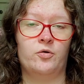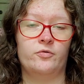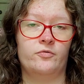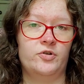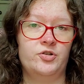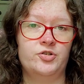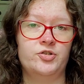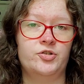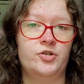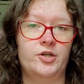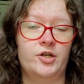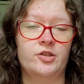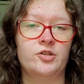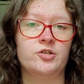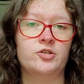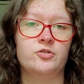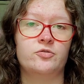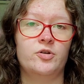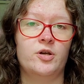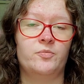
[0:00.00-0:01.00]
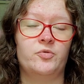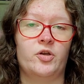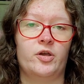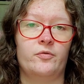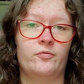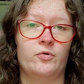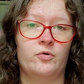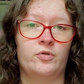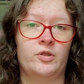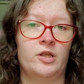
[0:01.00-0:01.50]
originally in the script, I
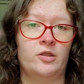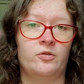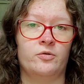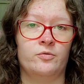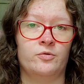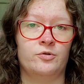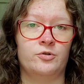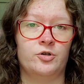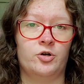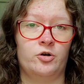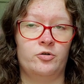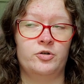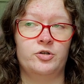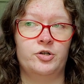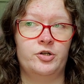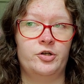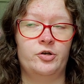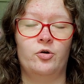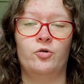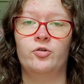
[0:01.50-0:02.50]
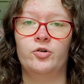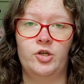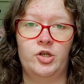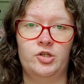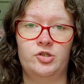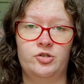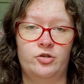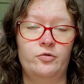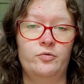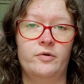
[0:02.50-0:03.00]
wrote that there are currently only
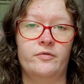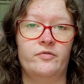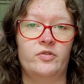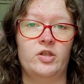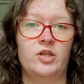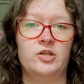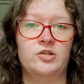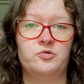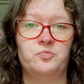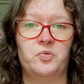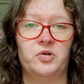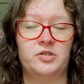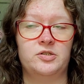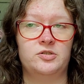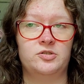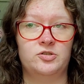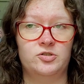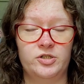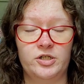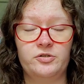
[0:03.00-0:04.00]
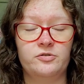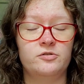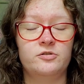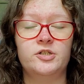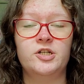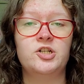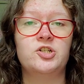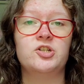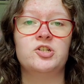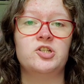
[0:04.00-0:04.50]
2 of these, but
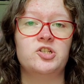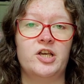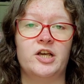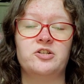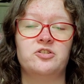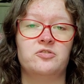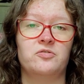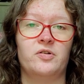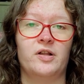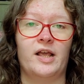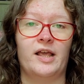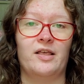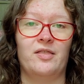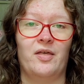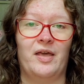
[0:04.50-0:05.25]
literally just yesterday